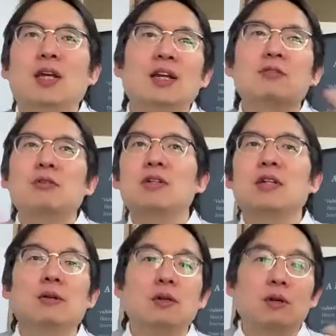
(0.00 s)
We cannot
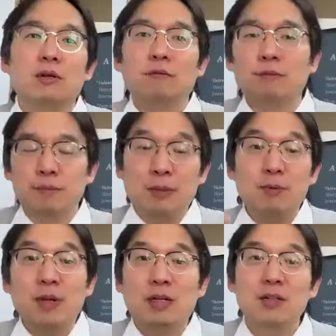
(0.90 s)
trust it.
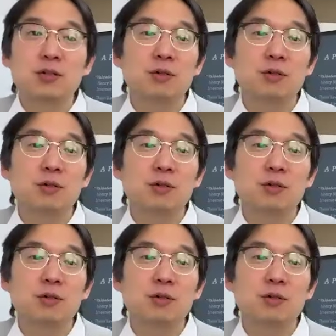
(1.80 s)
People may